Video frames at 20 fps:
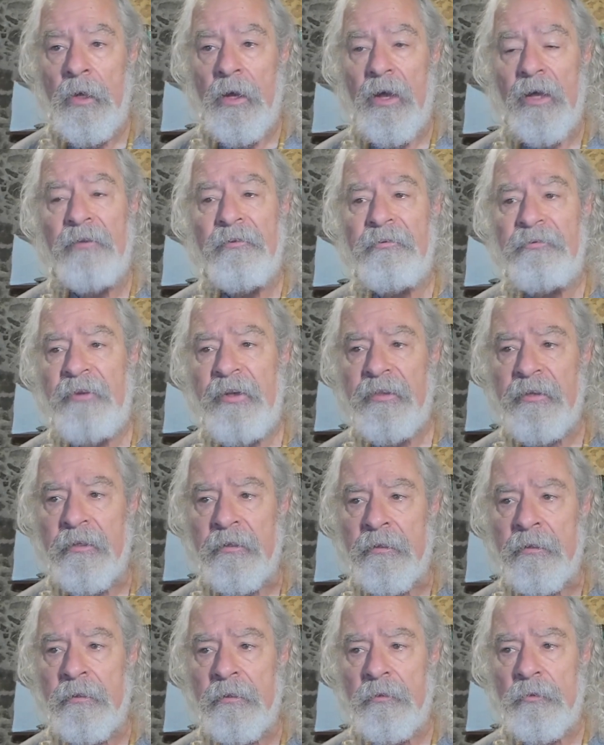and feed
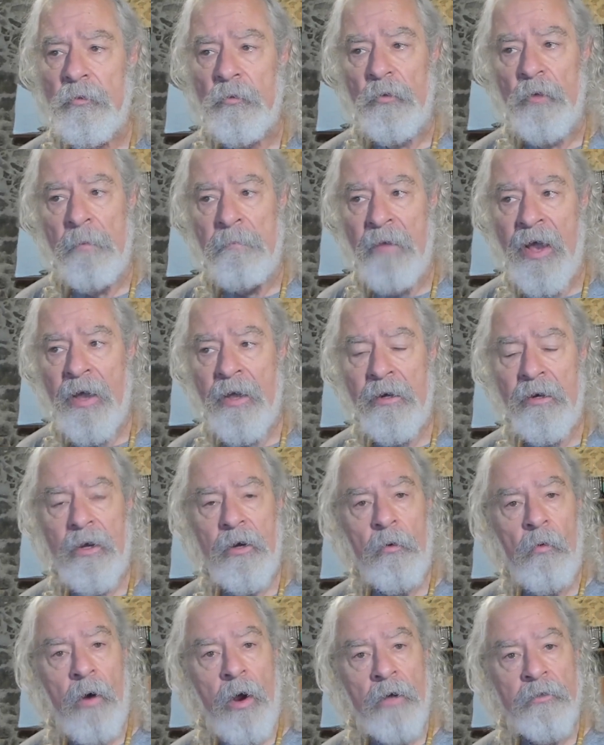it to the man
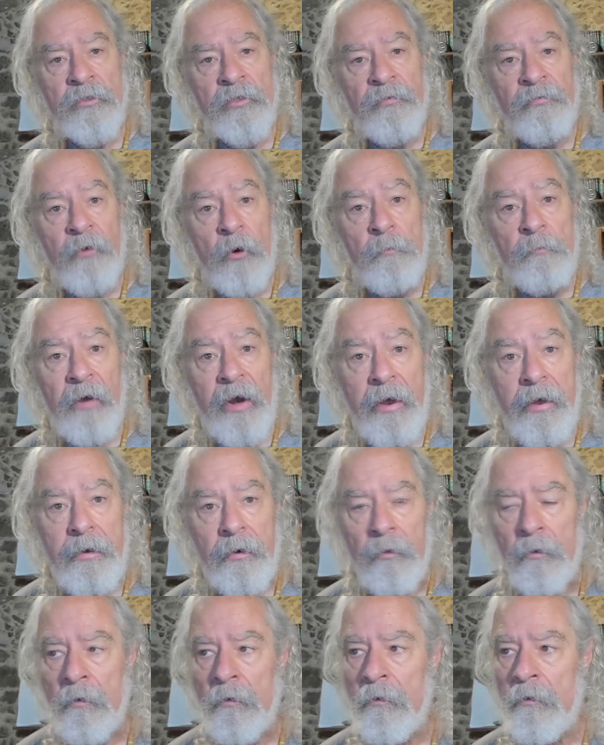across from her.